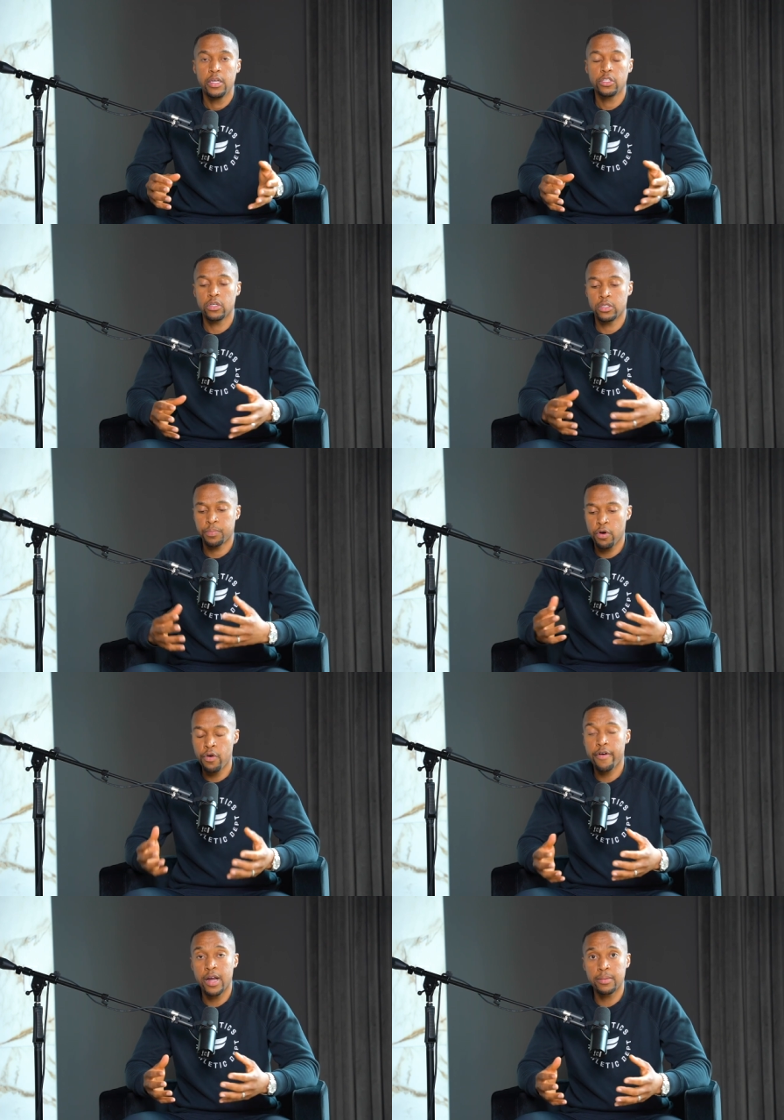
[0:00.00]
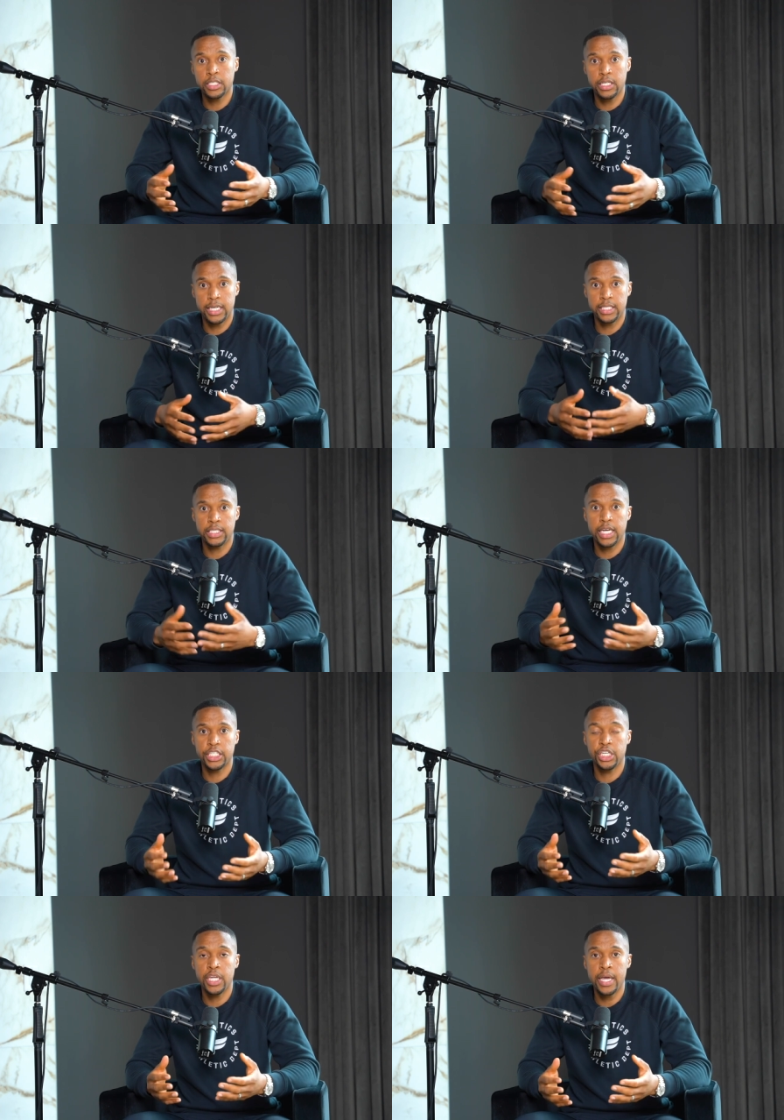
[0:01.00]
So there's programs such as
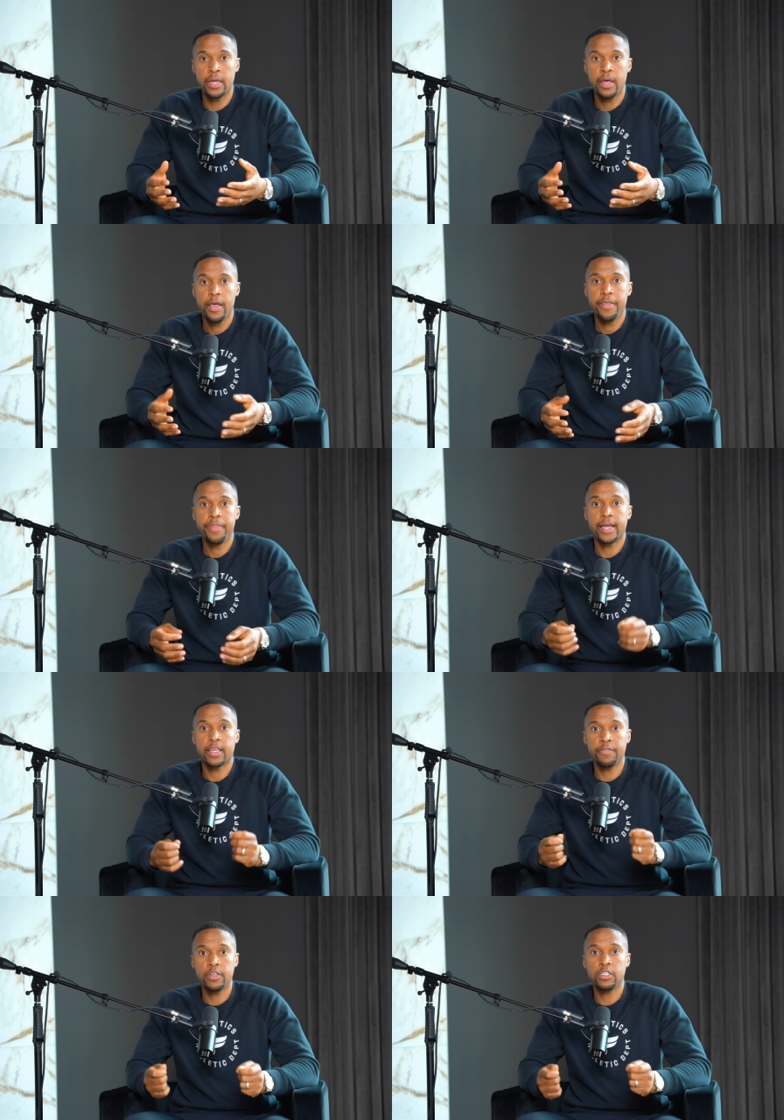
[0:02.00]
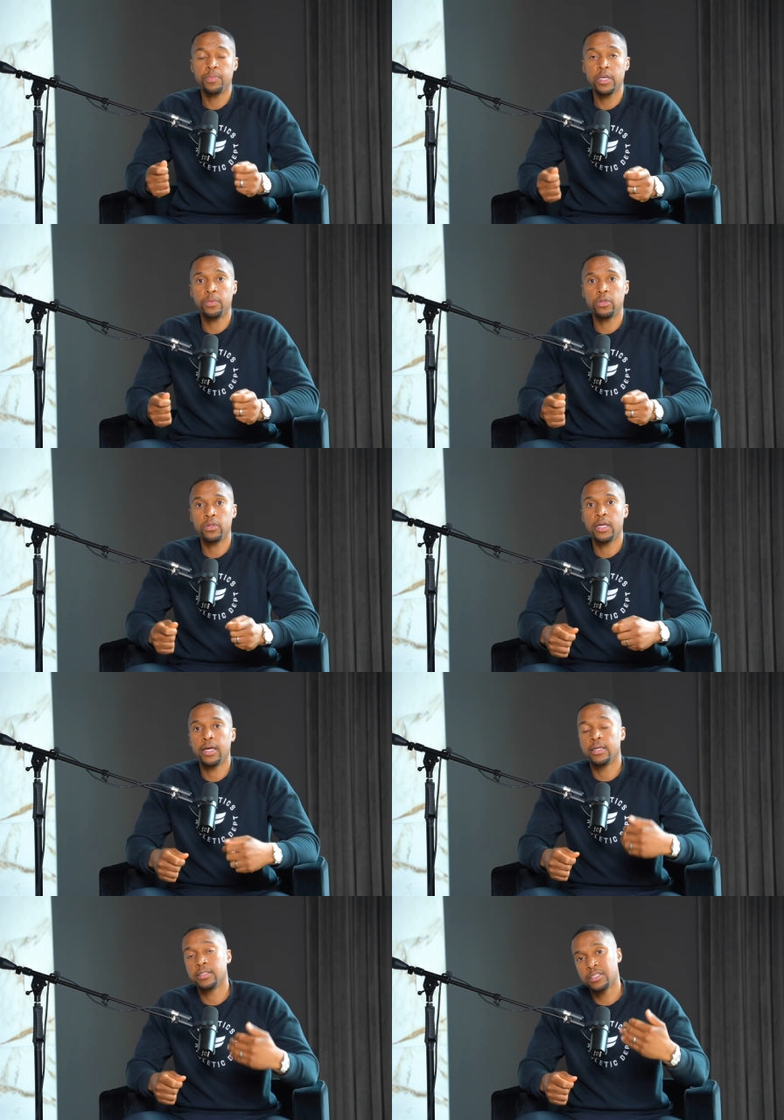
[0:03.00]
Section Eight that give these people
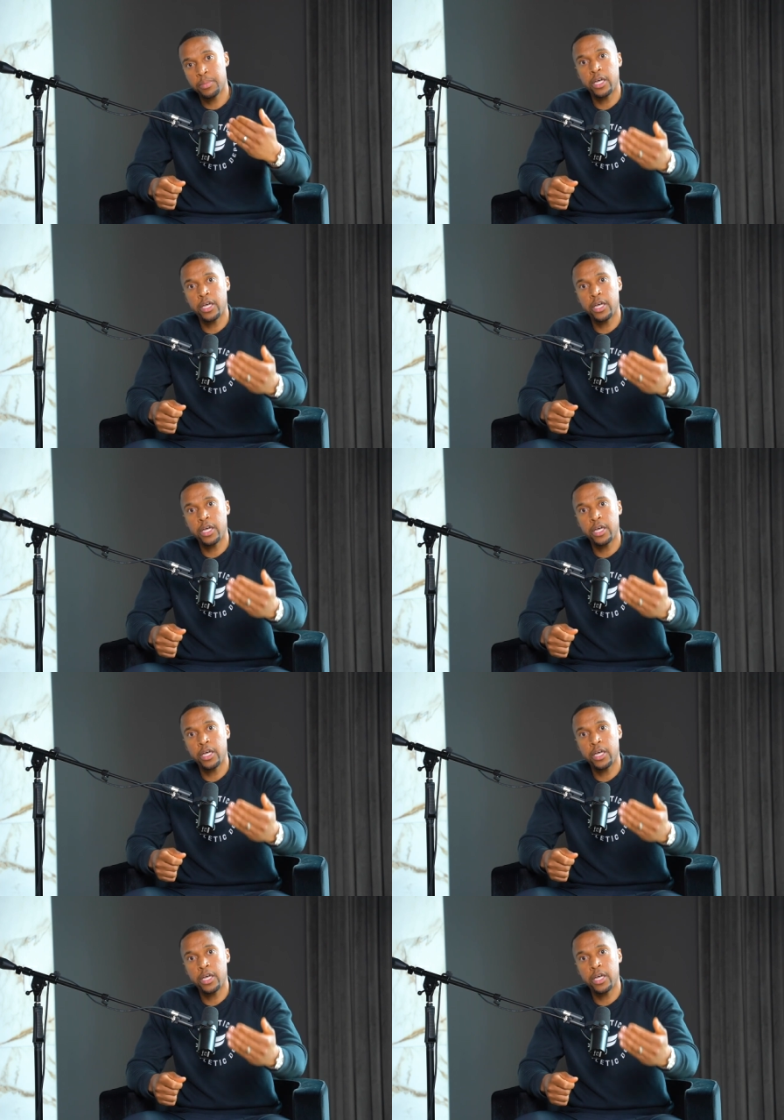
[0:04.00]
uh, some